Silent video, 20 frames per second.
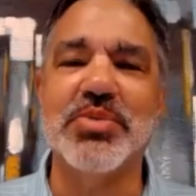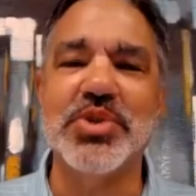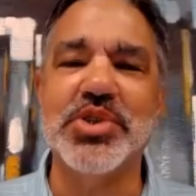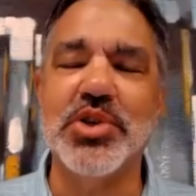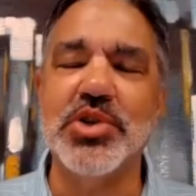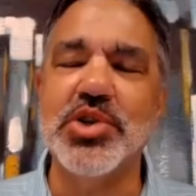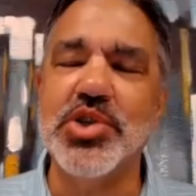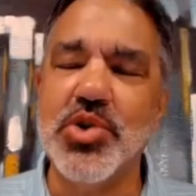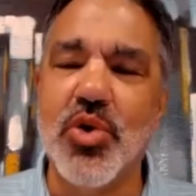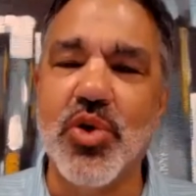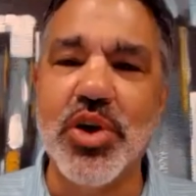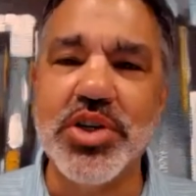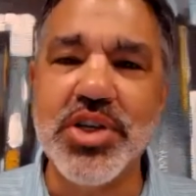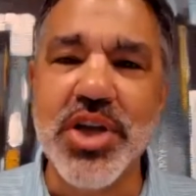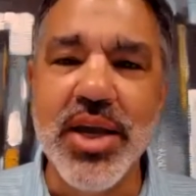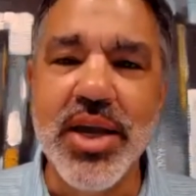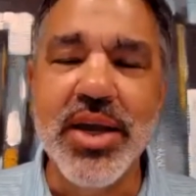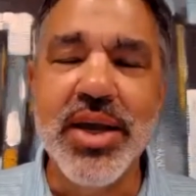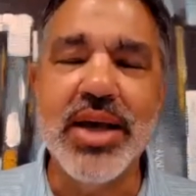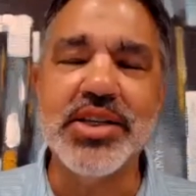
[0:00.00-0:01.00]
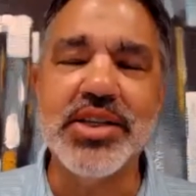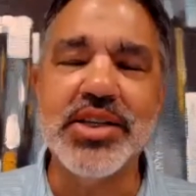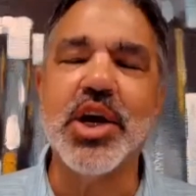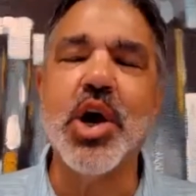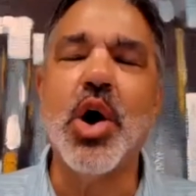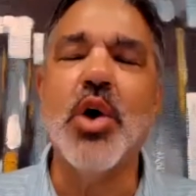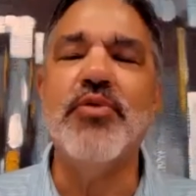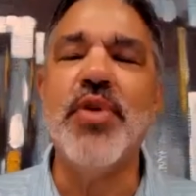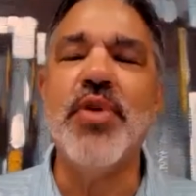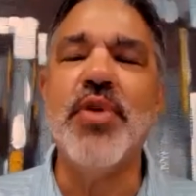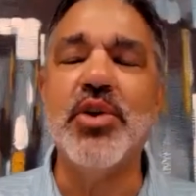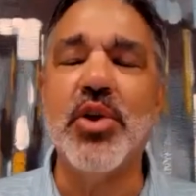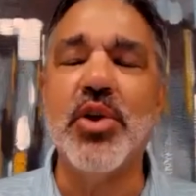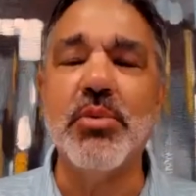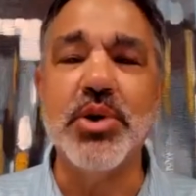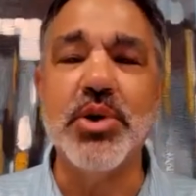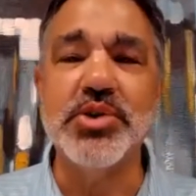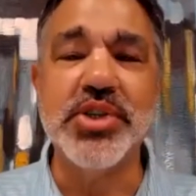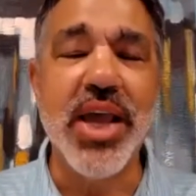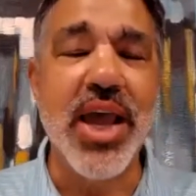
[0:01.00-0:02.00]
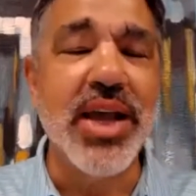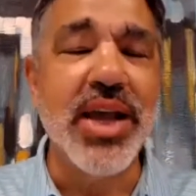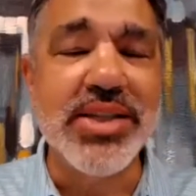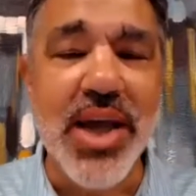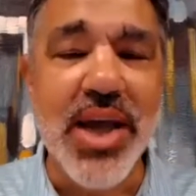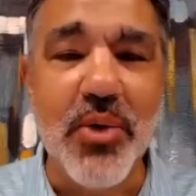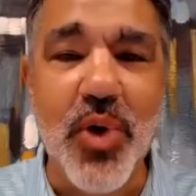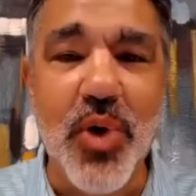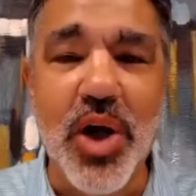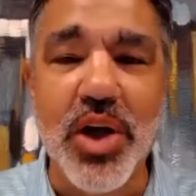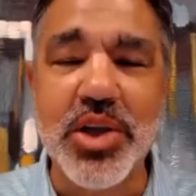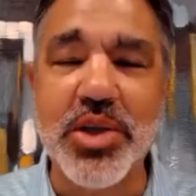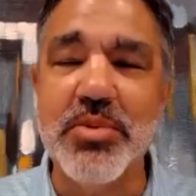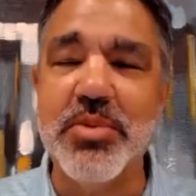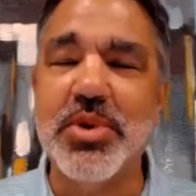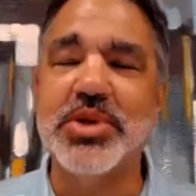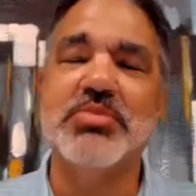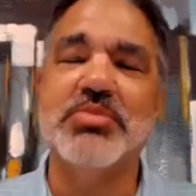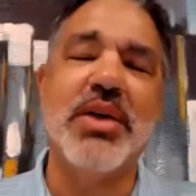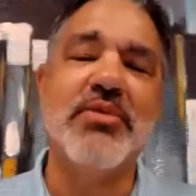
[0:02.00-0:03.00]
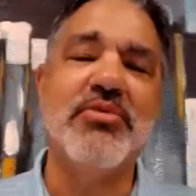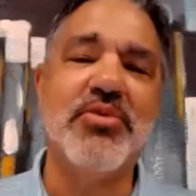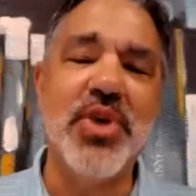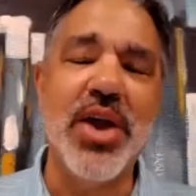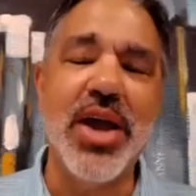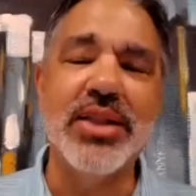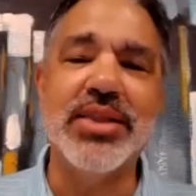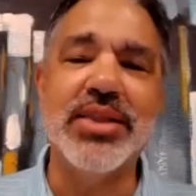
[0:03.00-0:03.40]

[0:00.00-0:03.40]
So George, as a co-founder of Mosaix, I welcome you as my friend.